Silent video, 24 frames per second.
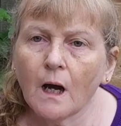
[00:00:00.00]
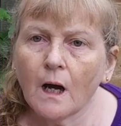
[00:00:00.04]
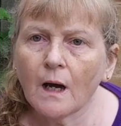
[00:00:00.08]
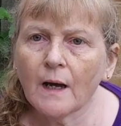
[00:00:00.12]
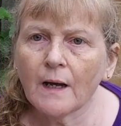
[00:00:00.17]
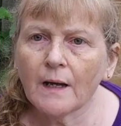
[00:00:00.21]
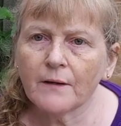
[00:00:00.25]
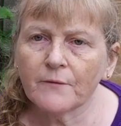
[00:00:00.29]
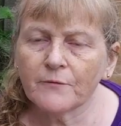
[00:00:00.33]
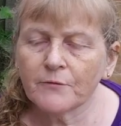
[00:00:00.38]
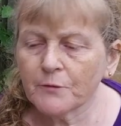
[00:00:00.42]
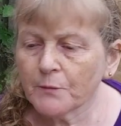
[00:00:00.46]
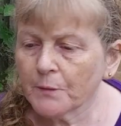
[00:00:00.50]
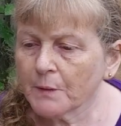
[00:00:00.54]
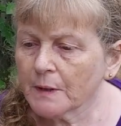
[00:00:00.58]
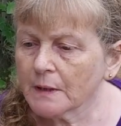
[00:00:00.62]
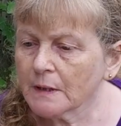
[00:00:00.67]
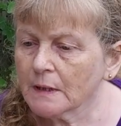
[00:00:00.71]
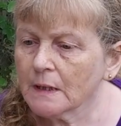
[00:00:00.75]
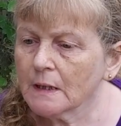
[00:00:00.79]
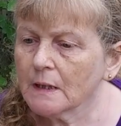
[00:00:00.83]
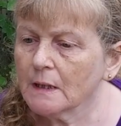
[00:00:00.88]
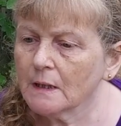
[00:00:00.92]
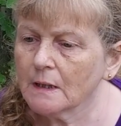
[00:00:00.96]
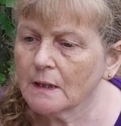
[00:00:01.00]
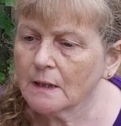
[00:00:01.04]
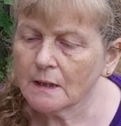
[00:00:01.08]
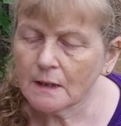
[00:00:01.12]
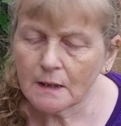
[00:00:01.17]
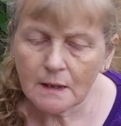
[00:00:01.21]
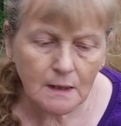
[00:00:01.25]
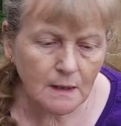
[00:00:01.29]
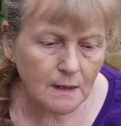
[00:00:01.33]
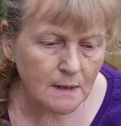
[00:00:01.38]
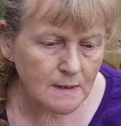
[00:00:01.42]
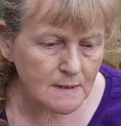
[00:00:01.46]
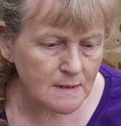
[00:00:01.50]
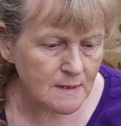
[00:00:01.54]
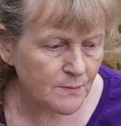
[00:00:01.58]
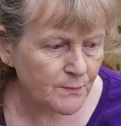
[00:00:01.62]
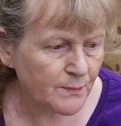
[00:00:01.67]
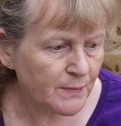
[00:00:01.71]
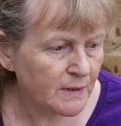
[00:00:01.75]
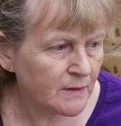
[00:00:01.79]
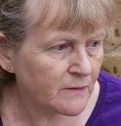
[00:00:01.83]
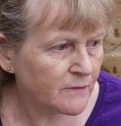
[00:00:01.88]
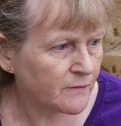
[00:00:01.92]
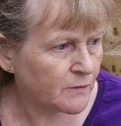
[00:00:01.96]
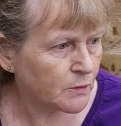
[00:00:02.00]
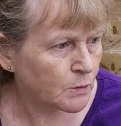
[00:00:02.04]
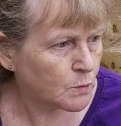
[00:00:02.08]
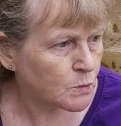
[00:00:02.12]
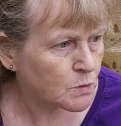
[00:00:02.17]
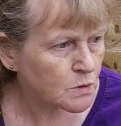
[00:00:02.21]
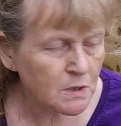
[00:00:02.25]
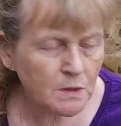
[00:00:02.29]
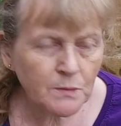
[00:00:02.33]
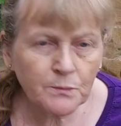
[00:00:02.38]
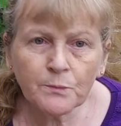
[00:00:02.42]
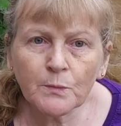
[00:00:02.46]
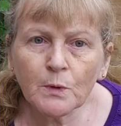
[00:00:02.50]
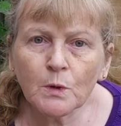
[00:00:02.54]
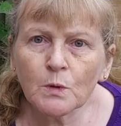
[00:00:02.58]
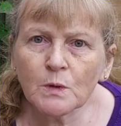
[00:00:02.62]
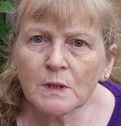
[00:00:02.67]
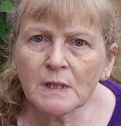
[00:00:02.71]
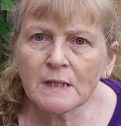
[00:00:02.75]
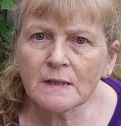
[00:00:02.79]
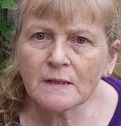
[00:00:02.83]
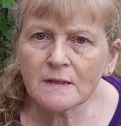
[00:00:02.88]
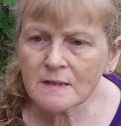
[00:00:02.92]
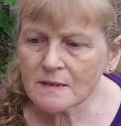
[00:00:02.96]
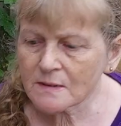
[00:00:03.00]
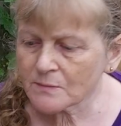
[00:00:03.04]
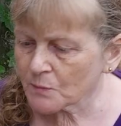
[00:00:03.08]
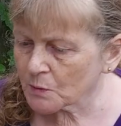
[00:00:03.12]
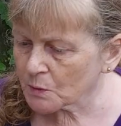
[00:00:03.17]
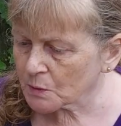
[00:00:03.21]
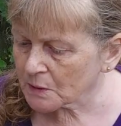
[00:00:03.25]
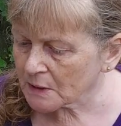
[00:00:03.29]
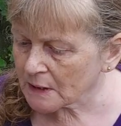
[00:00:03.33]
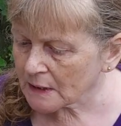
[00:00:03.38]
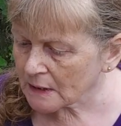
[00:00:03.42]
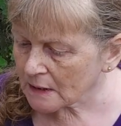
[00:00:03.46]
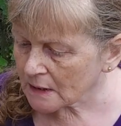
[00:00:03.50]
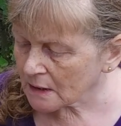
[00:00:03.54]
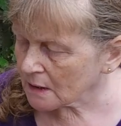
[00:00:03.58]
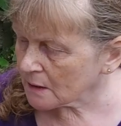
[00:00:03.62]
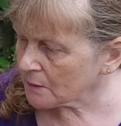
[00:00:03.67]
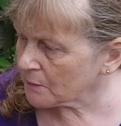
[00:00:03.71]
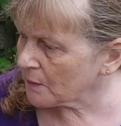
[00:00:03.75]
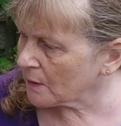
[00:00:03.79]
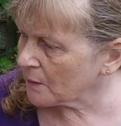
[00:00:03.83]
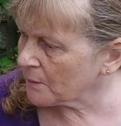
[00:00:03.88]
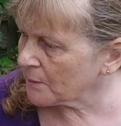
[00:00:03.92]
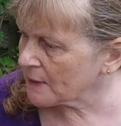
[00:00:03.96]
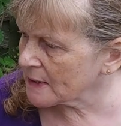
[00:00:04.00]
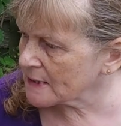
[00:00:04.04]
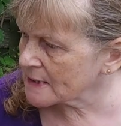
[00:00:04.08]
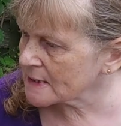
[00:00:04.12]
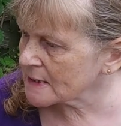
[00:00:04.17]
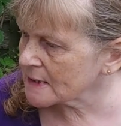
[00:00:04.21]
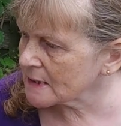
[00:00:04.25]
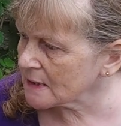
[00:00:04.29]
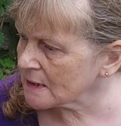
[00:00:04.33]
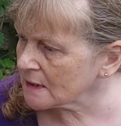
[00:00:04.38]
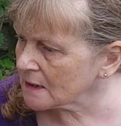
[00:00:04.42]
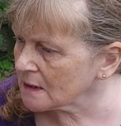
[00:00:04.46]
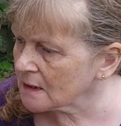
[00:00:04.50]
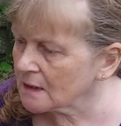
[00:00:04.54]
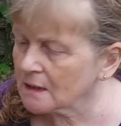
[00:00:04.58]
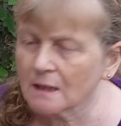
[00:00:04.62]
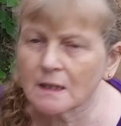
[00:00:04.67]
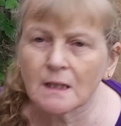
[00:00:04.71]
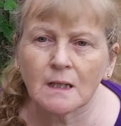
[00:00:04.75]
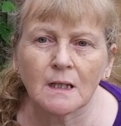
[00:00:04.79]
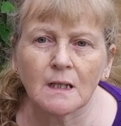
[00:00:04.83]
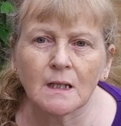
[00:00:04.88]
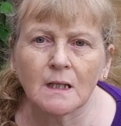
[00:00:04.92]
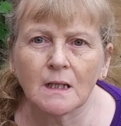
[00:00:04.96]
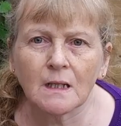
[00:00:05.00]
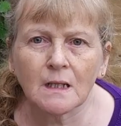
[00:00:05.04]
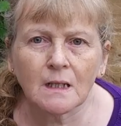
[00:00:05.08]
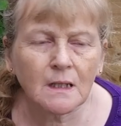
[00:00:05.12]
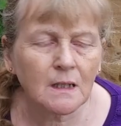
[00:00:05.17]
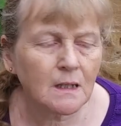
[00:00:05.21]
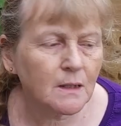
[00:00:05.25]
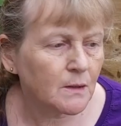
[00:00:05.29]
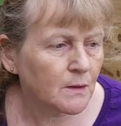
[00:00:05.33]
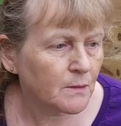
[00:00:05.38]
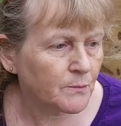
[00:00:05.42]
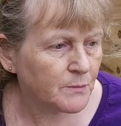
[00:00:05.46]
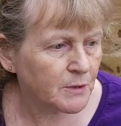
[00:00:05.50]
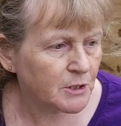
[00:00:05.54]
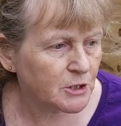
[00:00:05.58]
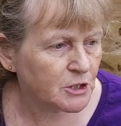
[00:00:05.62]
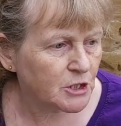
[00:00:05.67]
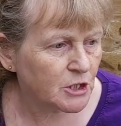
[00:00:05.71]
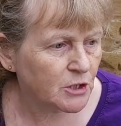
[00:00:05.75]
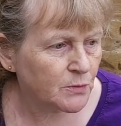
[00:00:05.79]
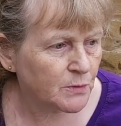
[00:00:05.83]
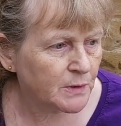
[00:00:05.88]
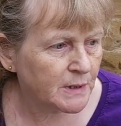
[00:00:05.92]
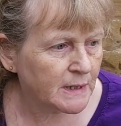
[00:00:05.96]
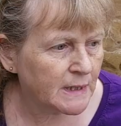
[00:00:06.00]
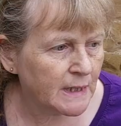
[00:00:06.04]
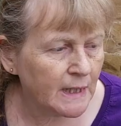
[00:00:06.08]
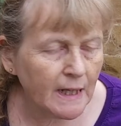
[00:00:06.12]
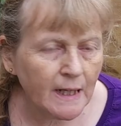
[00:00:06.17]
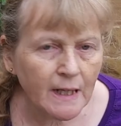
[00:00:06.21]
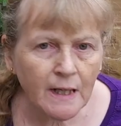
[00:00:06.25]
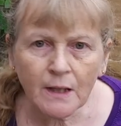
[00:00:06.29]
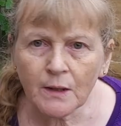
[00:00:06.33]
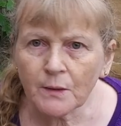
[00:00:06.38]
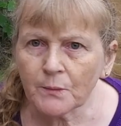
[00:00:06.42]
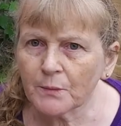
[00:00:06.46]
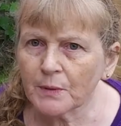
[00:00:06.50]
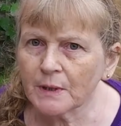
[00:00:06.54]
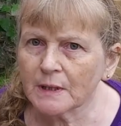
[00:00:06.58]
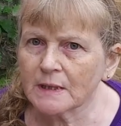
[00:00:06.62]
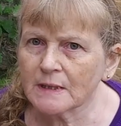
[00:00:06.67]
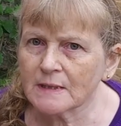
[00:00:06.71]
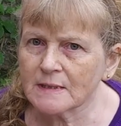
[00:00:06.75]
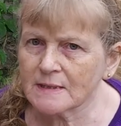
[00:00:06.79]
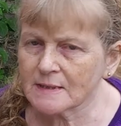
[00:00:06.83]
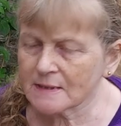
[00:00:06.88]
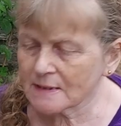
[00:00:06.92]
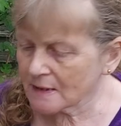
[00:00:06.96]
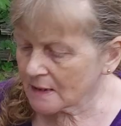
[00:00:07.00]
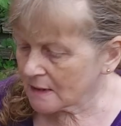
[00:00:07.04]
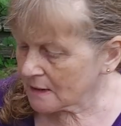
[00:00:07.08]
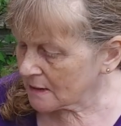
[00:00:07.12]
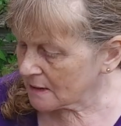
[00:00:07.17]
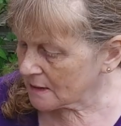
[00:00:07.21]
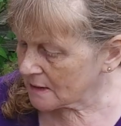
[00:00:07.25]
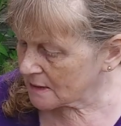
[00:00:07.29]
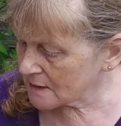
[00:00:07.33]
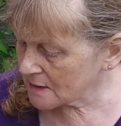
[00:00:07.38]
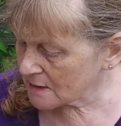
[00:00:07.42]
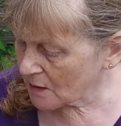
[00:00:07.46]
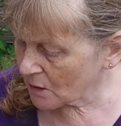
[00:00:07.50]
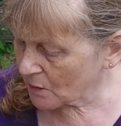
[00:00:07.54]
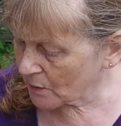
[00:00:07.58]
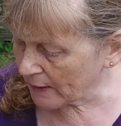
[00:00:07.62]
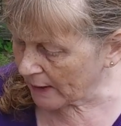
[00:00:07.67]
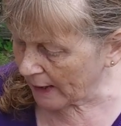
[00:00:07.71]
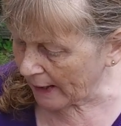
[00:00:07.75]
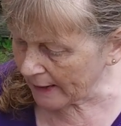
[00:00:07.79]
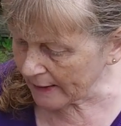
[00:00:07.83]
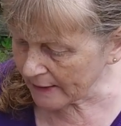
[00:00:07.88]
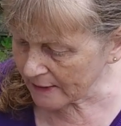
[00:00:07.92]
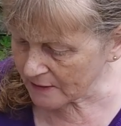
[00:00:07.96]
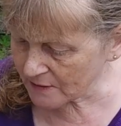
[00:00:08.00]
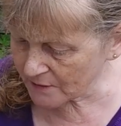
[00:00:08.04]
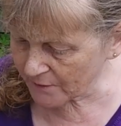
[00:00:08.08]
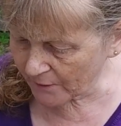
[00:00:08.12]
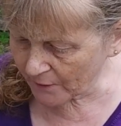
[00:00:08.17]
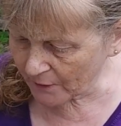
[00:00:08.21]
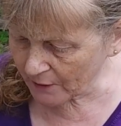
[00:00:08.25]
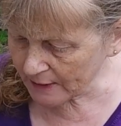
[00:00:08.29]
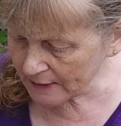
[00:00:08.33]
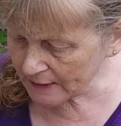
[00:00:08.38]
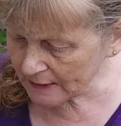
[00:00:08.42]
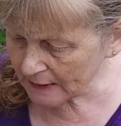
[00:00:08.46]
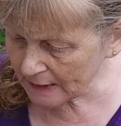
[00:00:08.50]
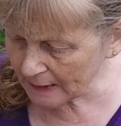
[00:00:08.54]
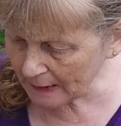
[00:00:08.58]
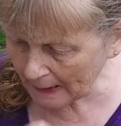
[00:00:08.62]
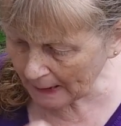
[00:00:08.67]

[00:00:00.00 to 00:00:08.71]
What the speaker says: Hi everyone, it's a bit of an autumn morning this morning, a bit misty, a bit chill in the air, but it's okay, it's fine.